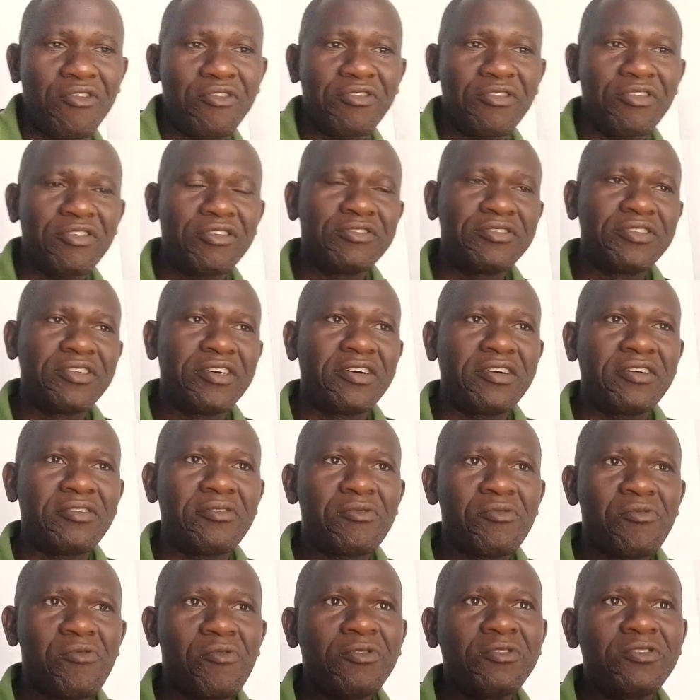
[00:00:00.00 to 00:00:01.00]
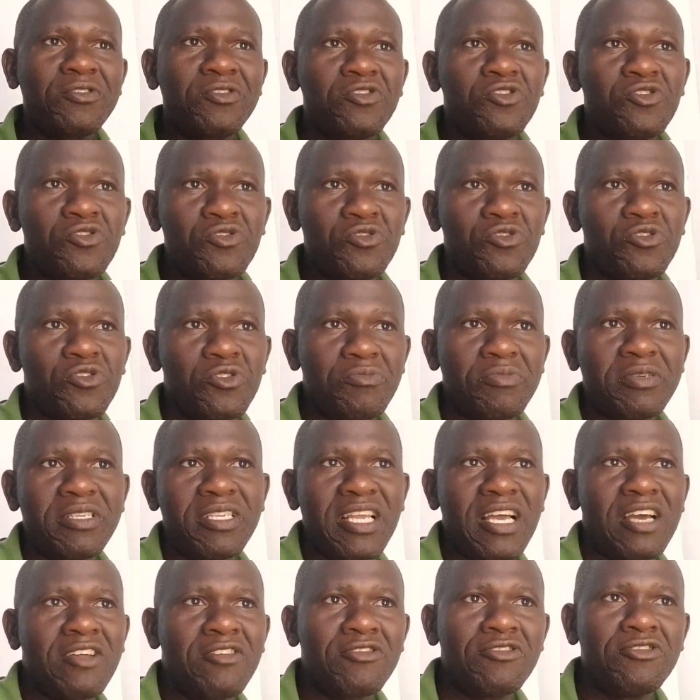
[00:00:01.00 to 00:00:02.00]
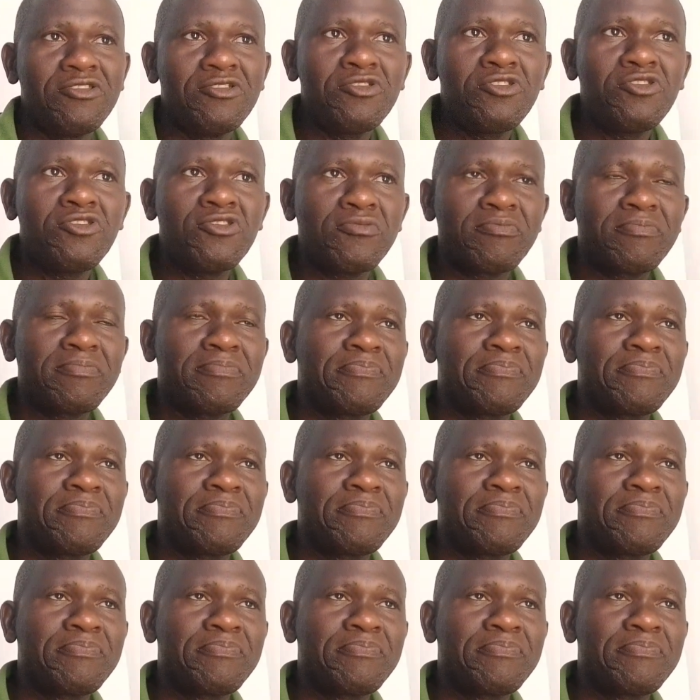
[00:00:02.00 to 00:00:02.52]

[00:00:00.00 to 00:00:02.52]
on what should be done on YouTube.